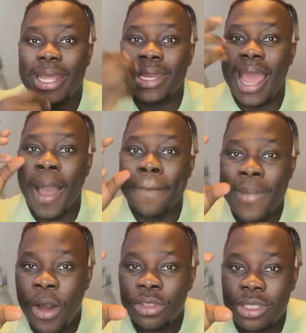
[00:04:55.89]
the
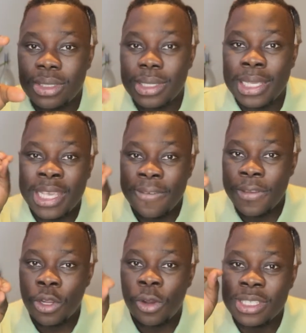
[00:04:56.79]
amount given
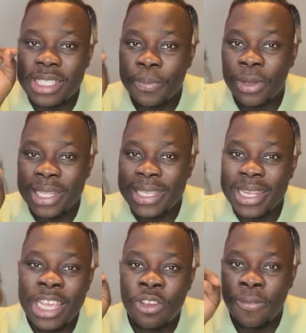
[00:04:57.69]
or stipulated
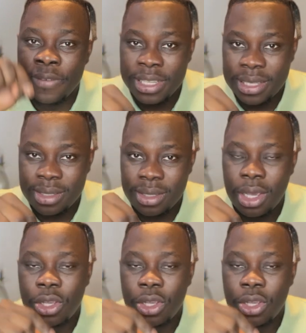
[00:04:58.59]
in your visas.